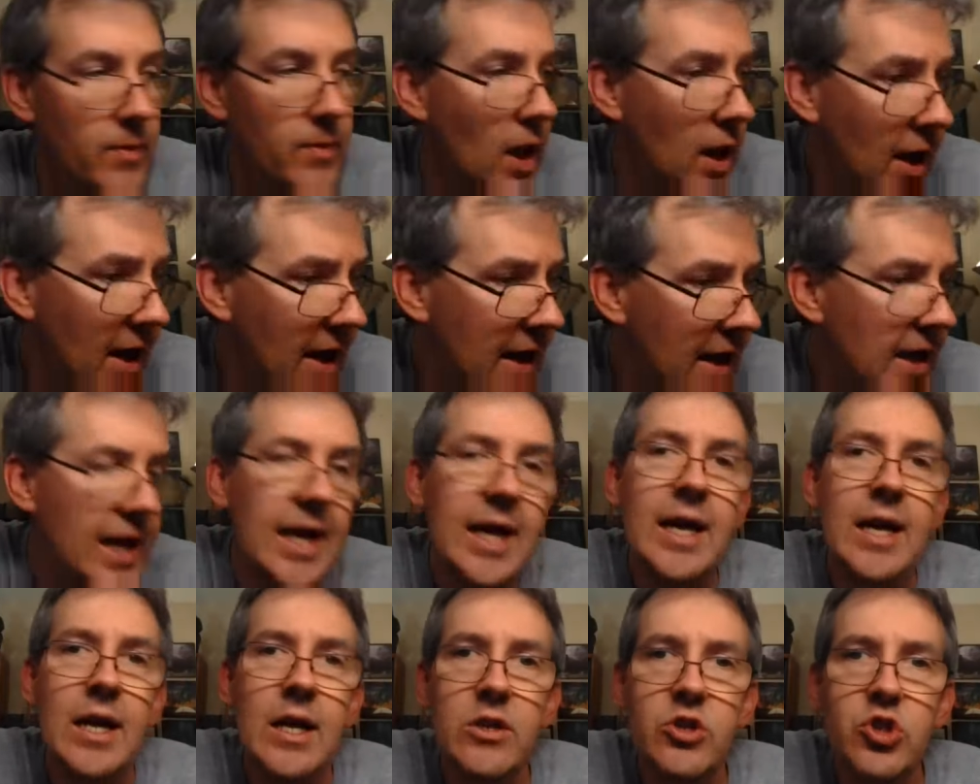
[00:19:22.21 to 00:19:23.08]

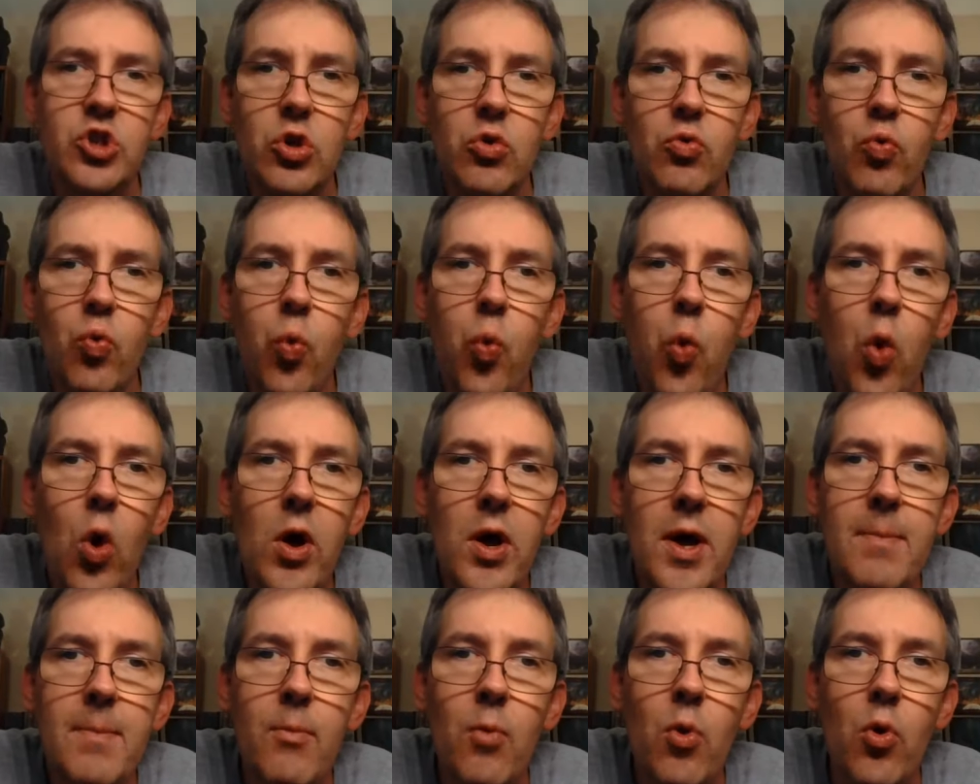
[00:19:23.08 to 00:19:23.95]
Let's do
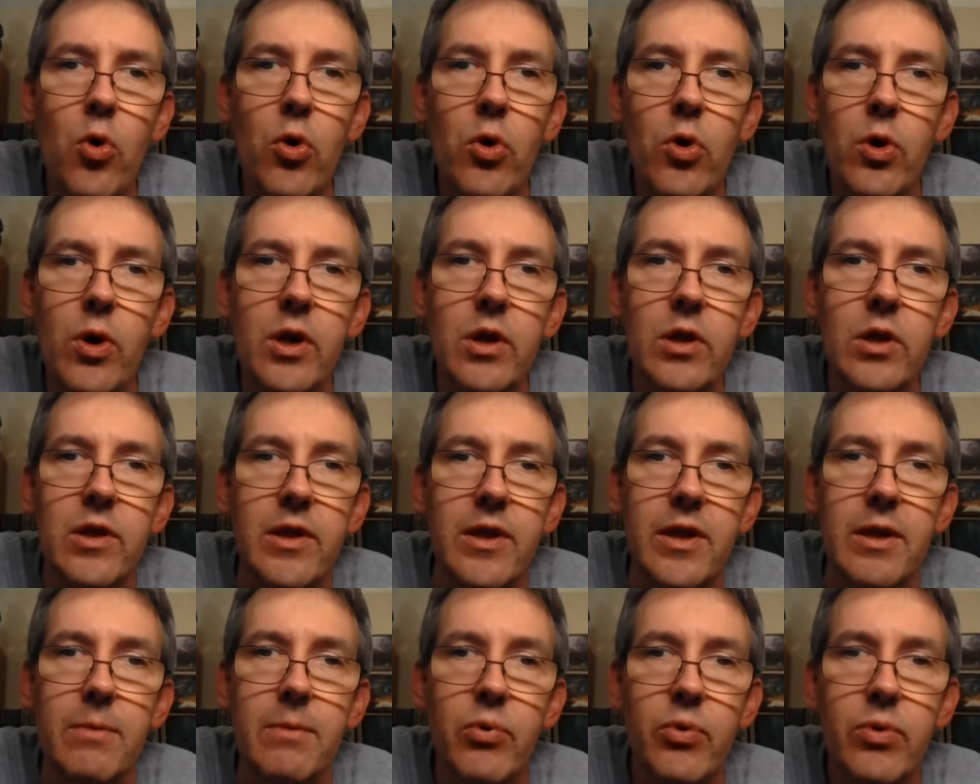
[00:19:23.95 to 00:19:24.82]
one more
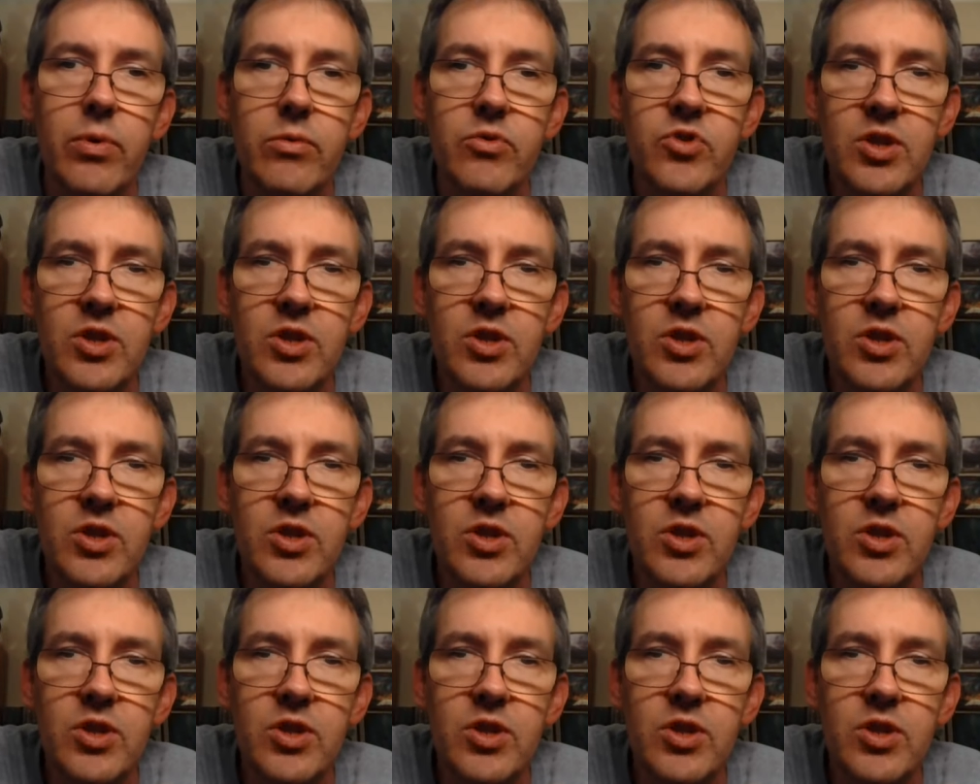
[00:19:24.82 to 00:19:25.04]
clip.